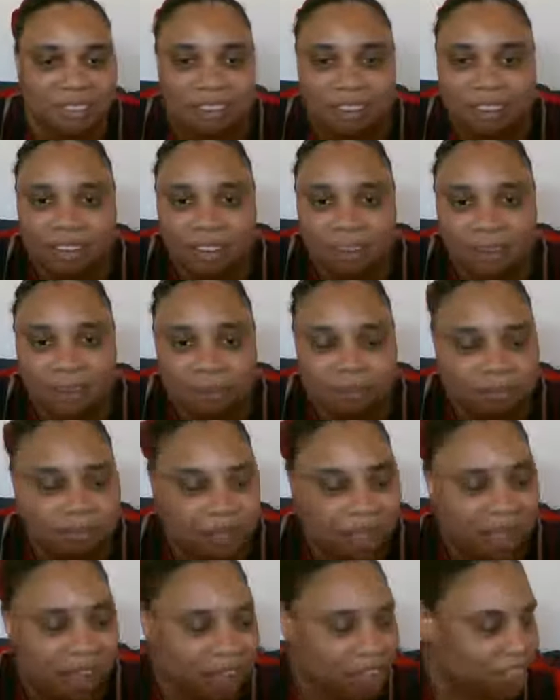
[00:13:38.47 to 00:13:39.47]
know
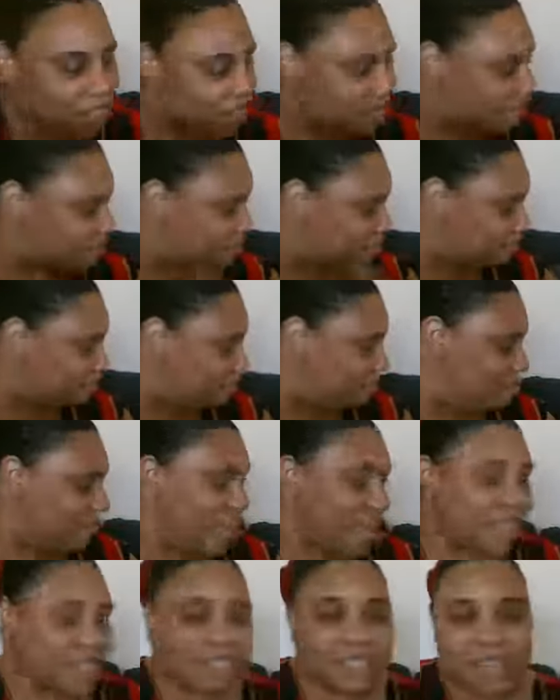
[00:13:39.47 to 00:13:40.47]

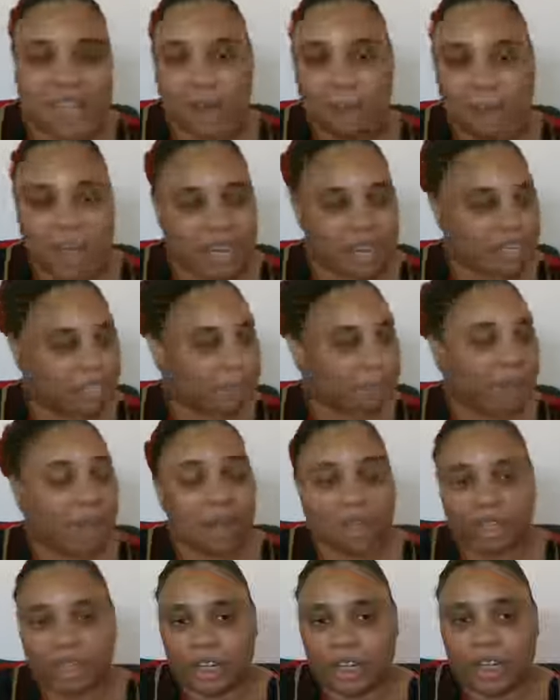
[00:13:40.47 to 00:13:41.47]
I stand by this
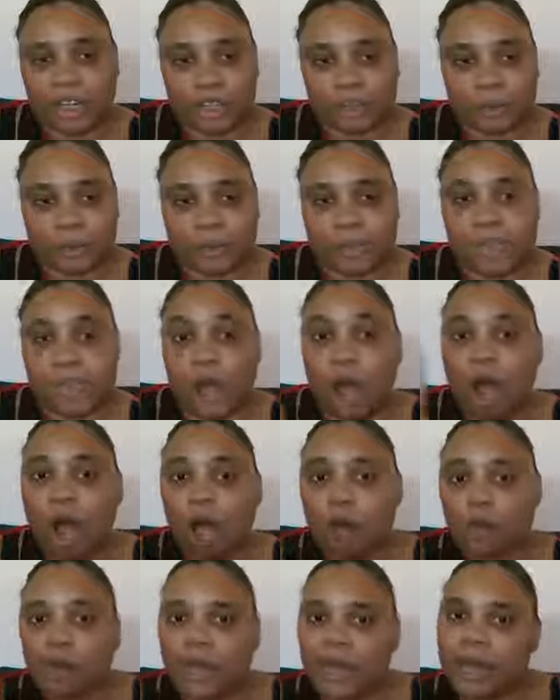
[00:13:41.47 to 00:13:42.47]
product 100%.
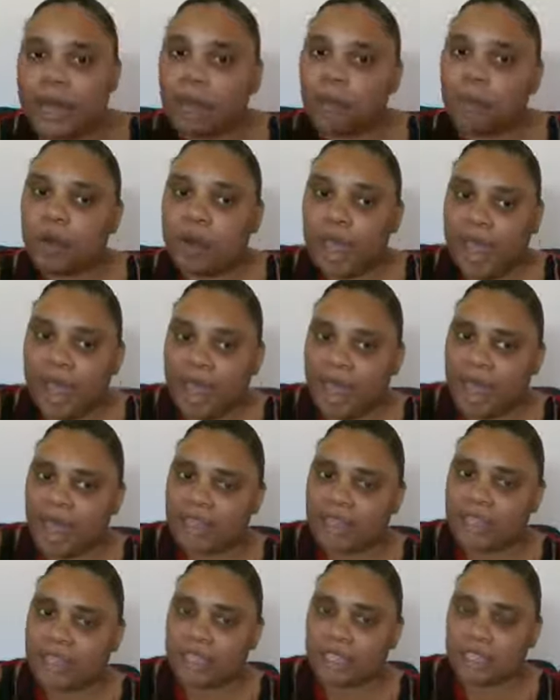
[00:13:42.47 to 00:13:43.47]
Oh, and I want to
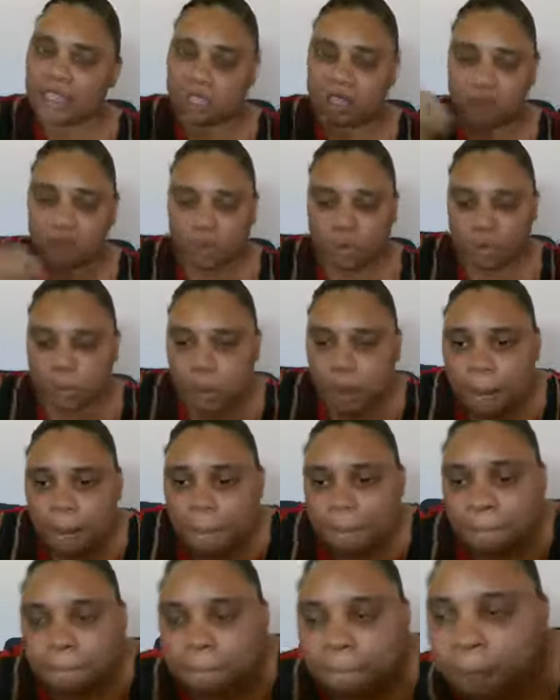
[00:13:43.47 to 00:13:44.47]
add this too.
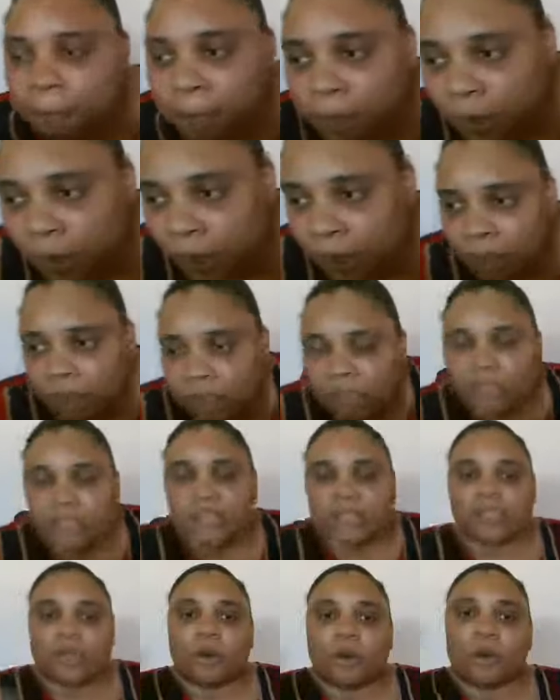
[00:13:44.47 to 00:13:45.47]

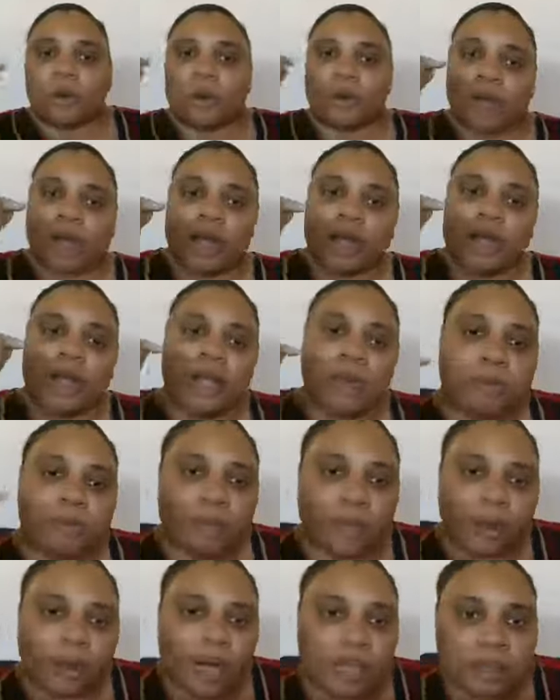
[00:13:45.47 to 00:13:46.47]
The one
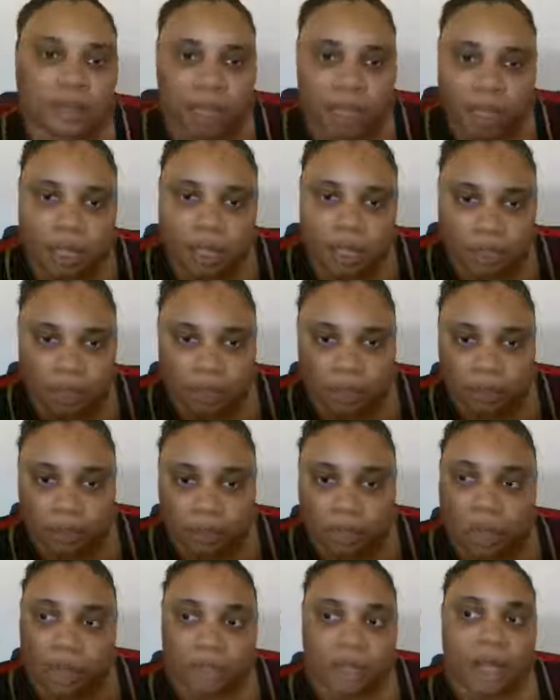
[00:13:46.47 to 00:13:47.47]
important thing
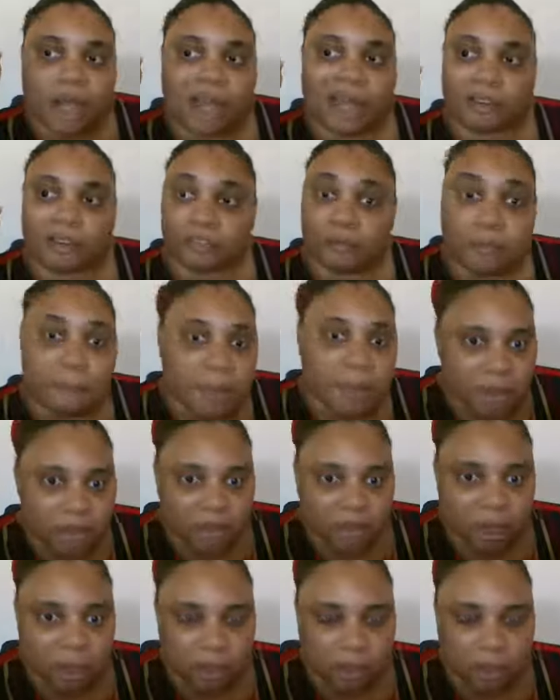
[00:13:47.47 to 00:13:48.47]
out of
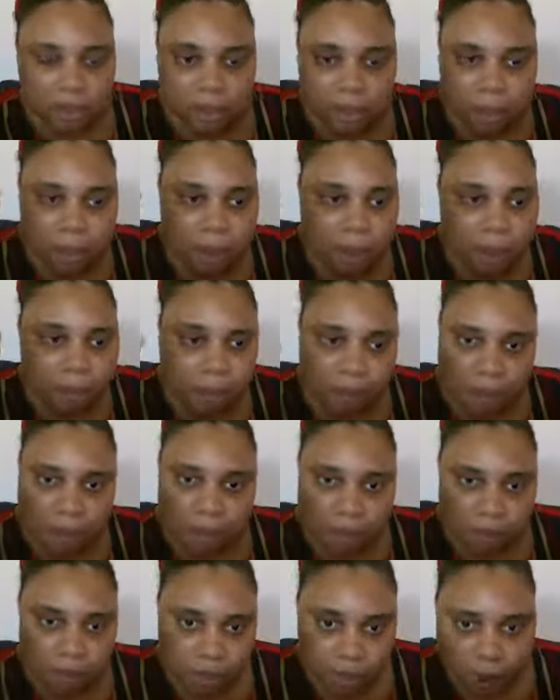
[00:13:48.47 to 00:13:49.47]
many that my
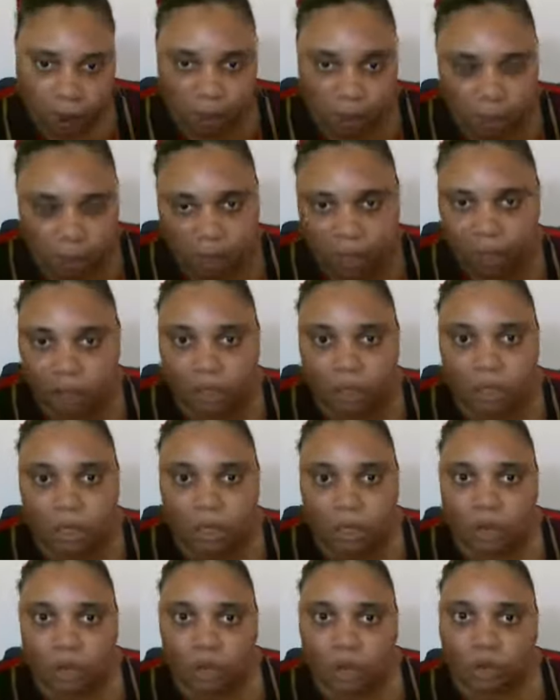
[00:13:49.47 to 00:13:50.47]
mom taught me
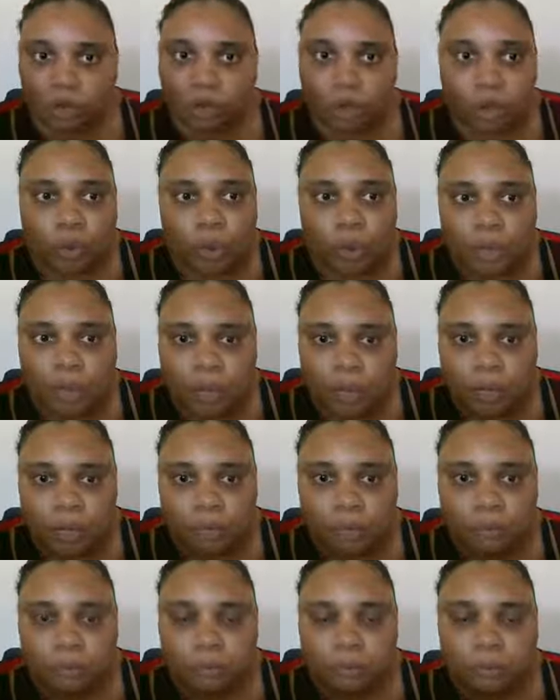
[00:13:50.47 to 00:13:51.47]
growing
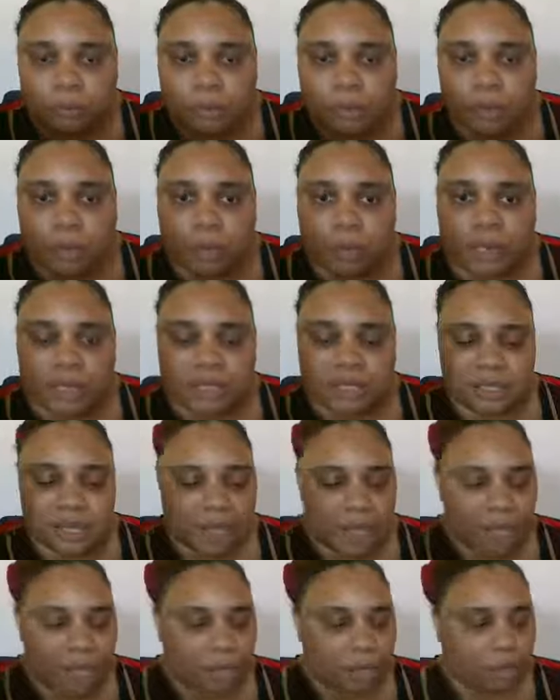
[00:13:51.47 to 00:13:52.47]
up was
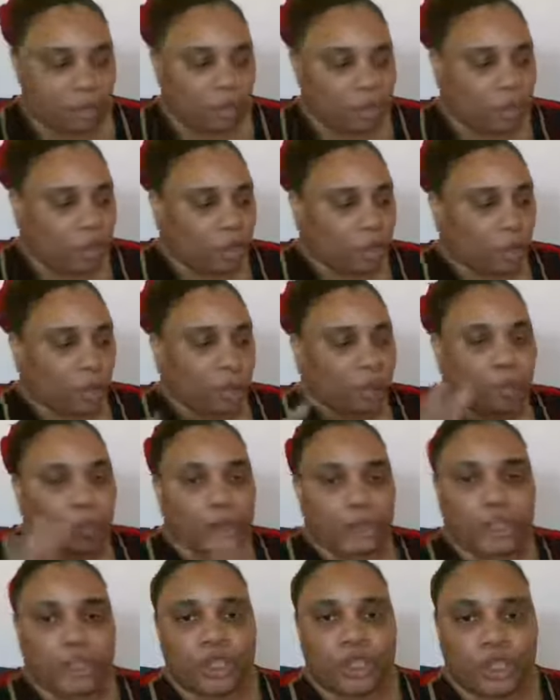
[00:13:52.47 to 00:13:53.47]
that
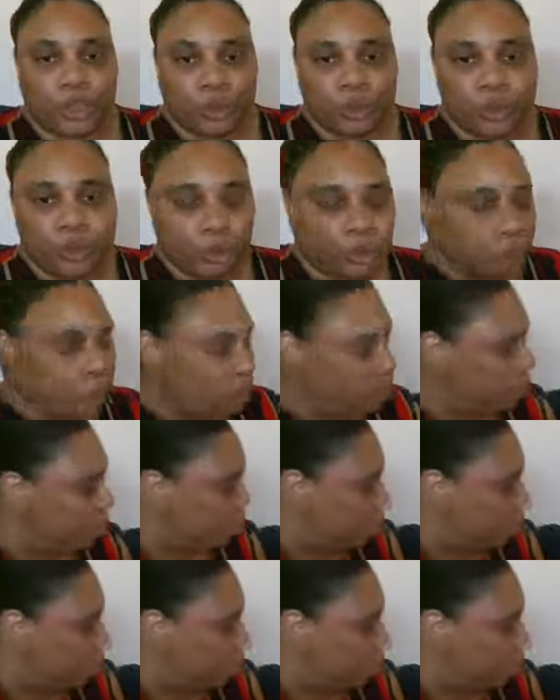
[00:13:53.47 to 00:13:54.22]
when you